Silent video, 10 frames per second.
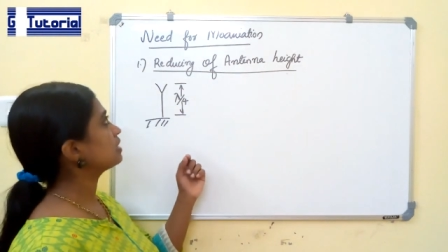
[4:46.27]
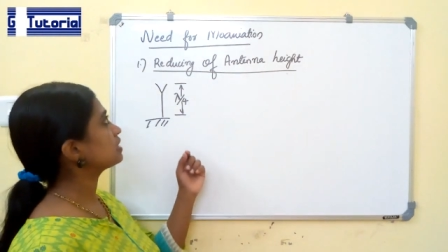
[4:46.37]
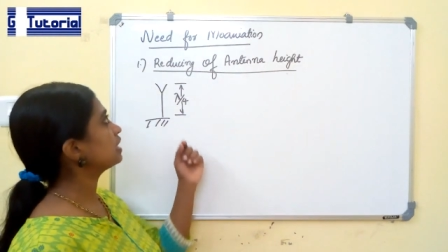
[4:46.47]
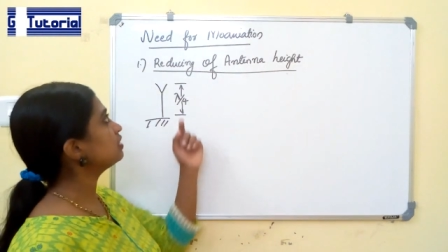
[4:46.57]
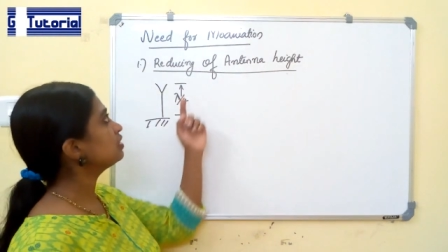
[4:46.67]
is
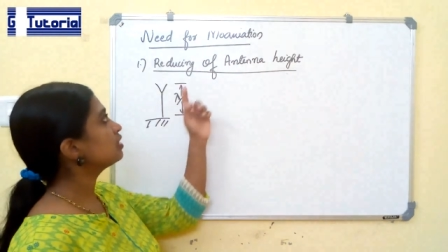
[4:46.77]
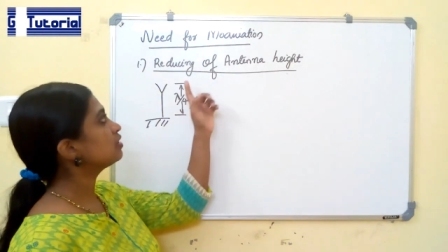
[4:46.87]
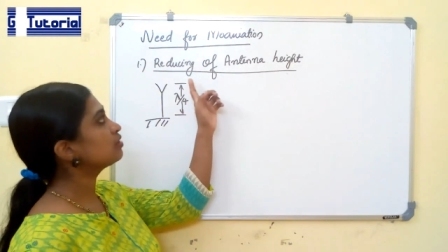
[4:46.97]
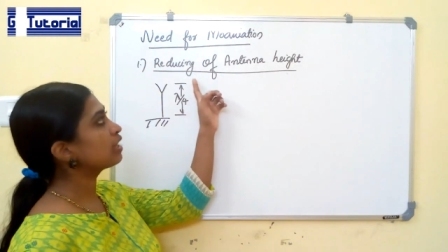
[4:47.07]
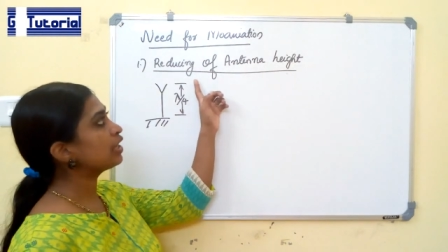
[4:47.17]
that
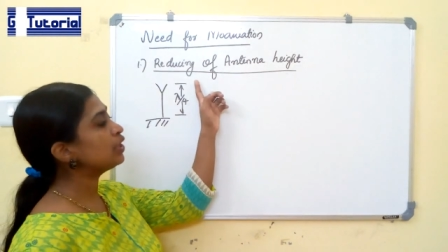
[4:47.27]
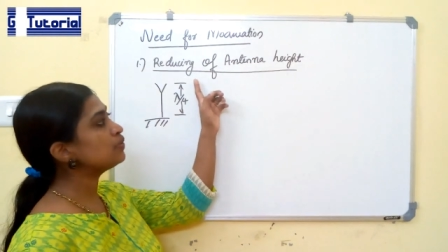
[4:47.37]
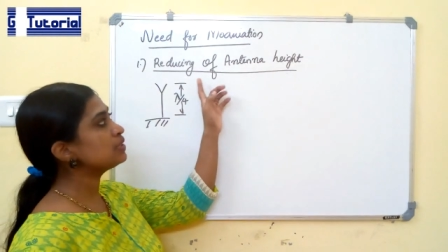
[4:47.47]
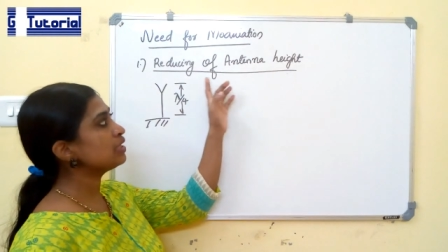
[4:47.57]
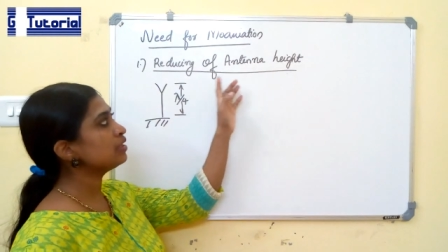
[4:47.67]

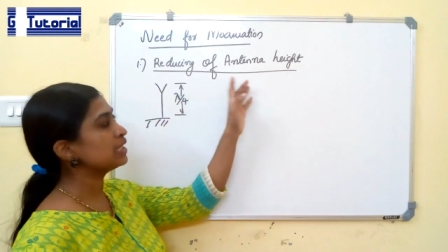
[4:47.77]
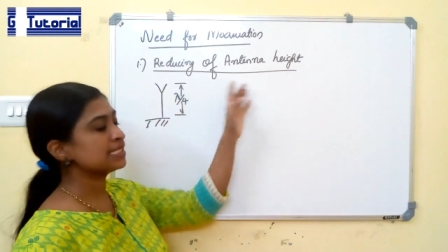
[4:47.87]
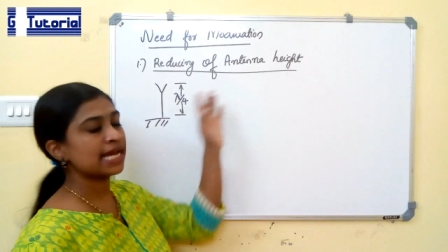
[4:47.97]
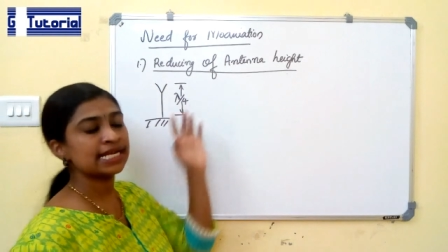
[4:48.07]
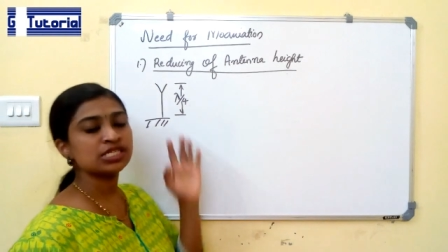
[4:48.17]
reducing the
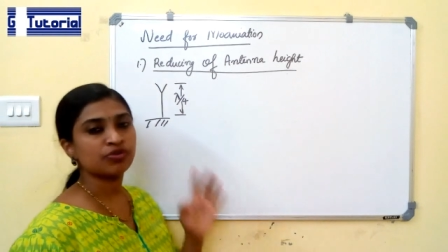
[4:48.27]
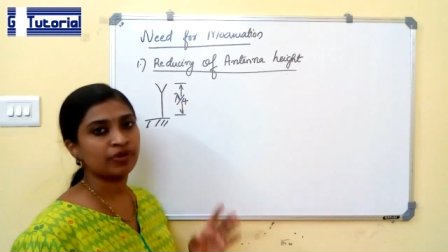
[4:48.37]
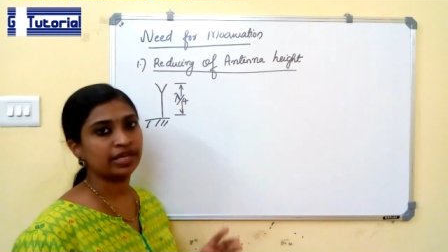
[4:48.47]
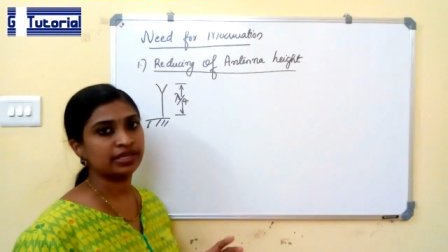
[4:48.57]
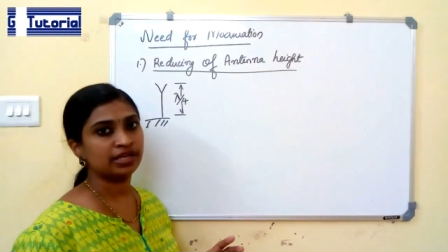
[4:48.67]
size of
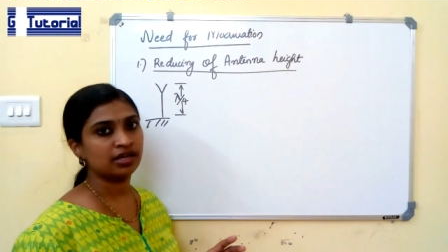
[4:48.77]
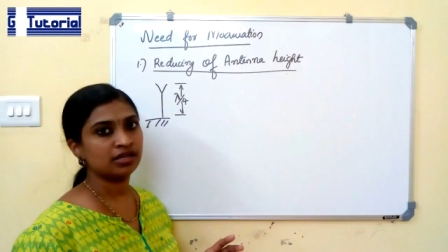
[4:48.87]
antenna.